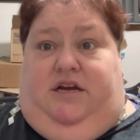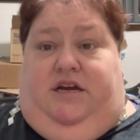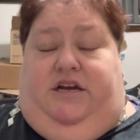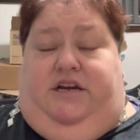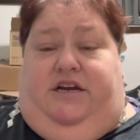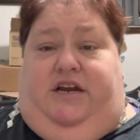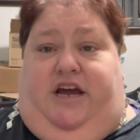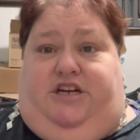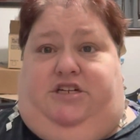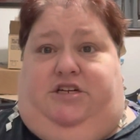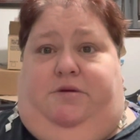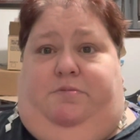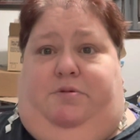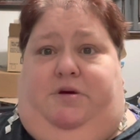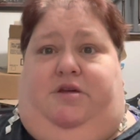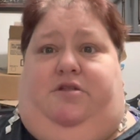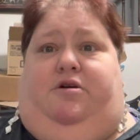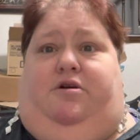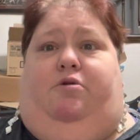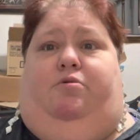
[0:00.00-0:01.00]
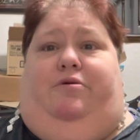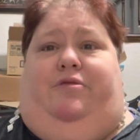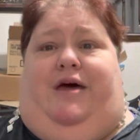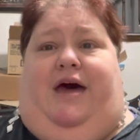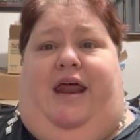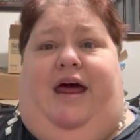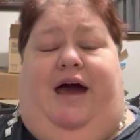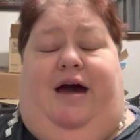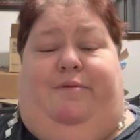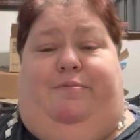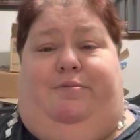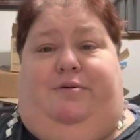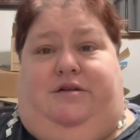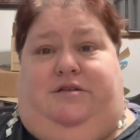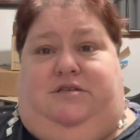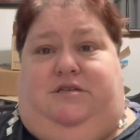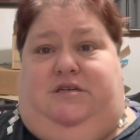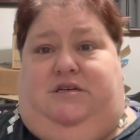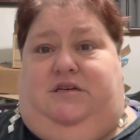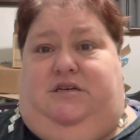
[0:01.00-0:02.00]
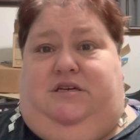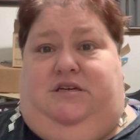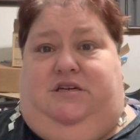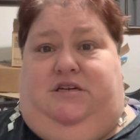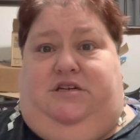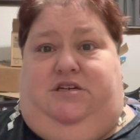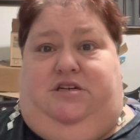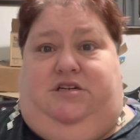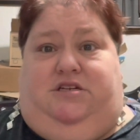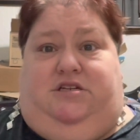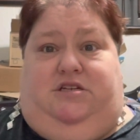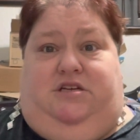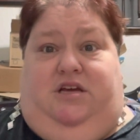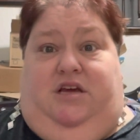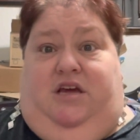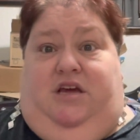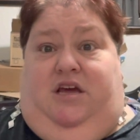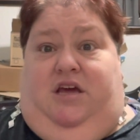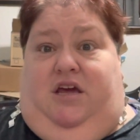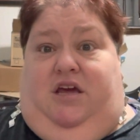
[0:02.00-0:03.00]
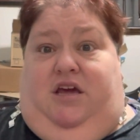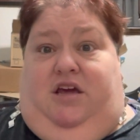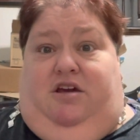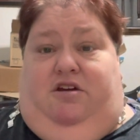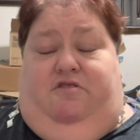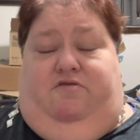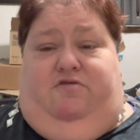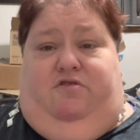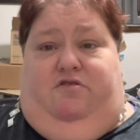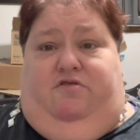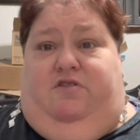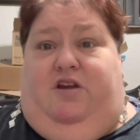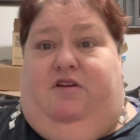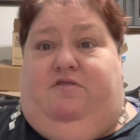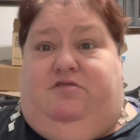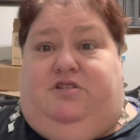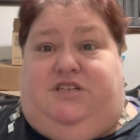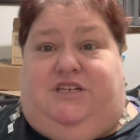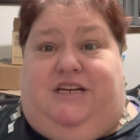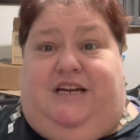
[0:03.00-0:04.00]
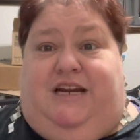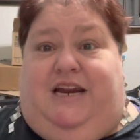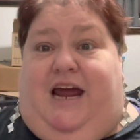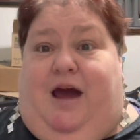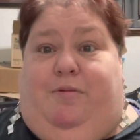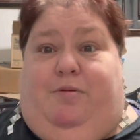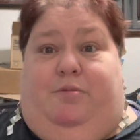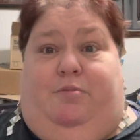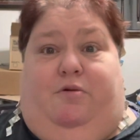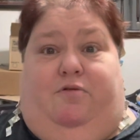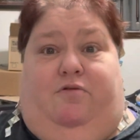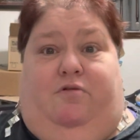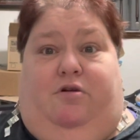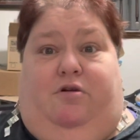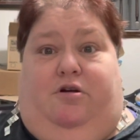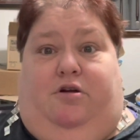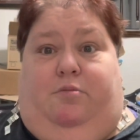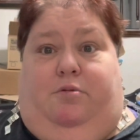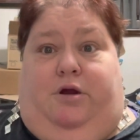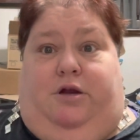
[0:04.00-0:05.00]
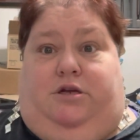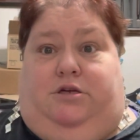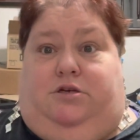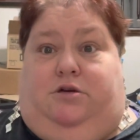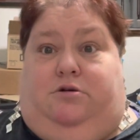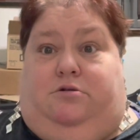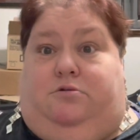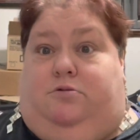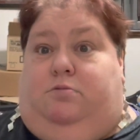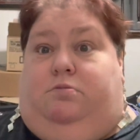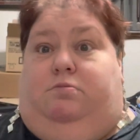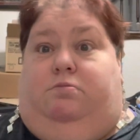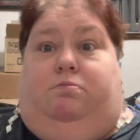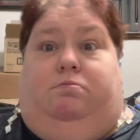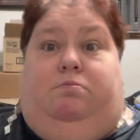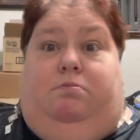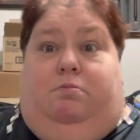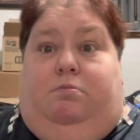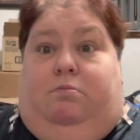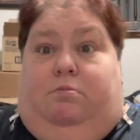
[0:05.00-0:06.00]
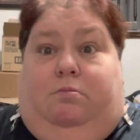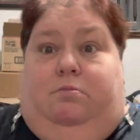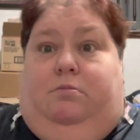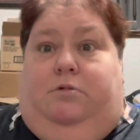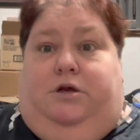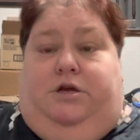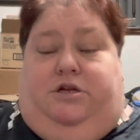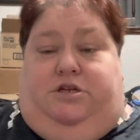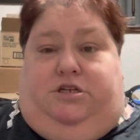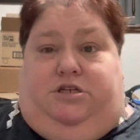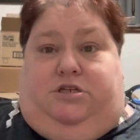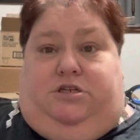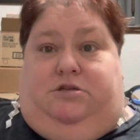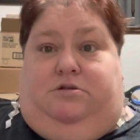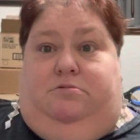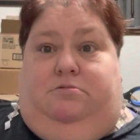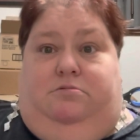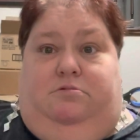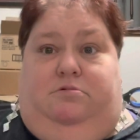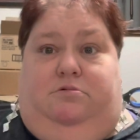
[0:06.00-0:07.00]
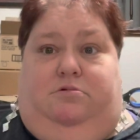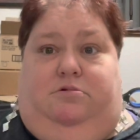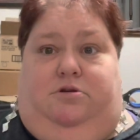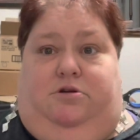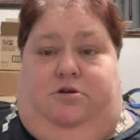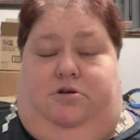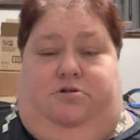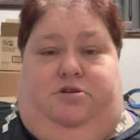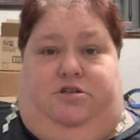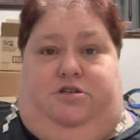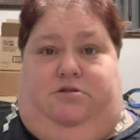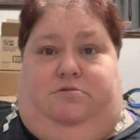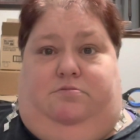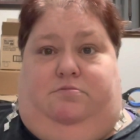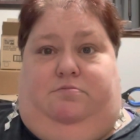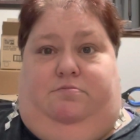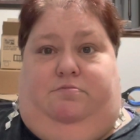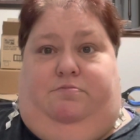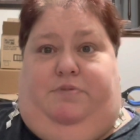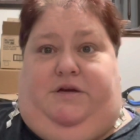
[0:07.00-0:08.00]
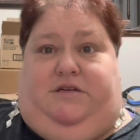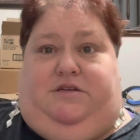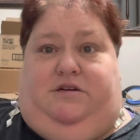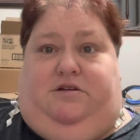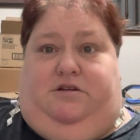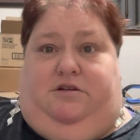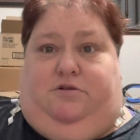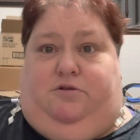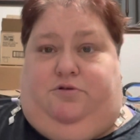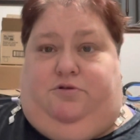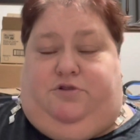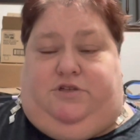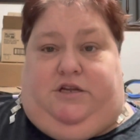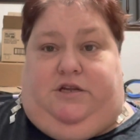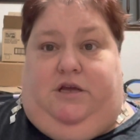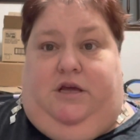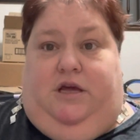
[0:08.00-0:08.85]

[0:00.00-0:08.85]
to actually be there when that happens, it just, if you've never seen it happen before, your brain just goes, you just basically lose it,